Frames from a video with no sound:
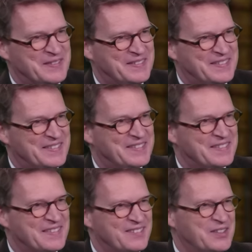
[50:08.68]
Yes. Yeah, yeah.
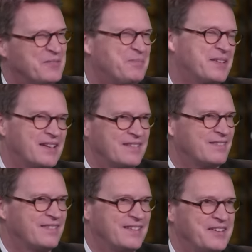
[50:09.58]
Well,
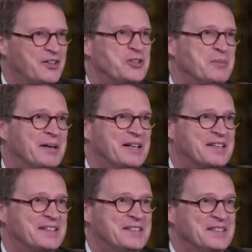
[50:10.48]
on your
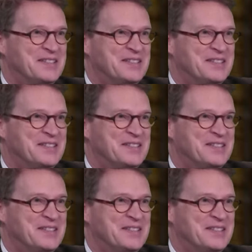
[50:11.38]
bike.